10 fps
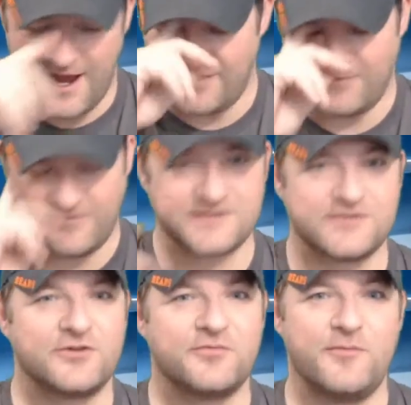And if it's
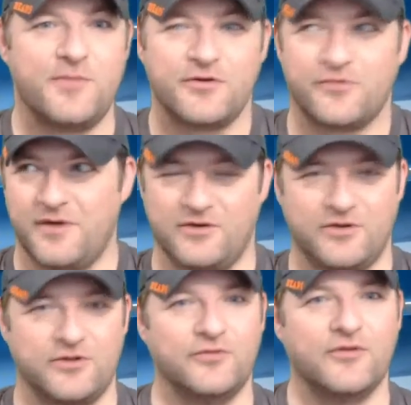going to be built
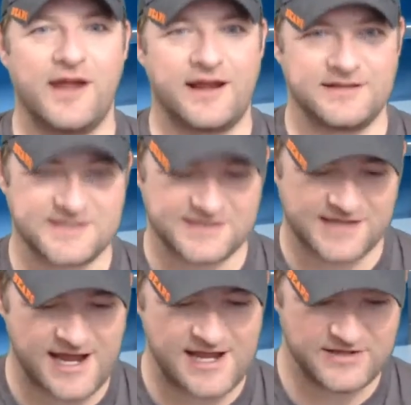around Gulak and
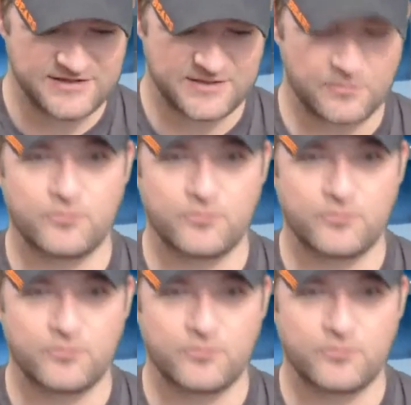Styles and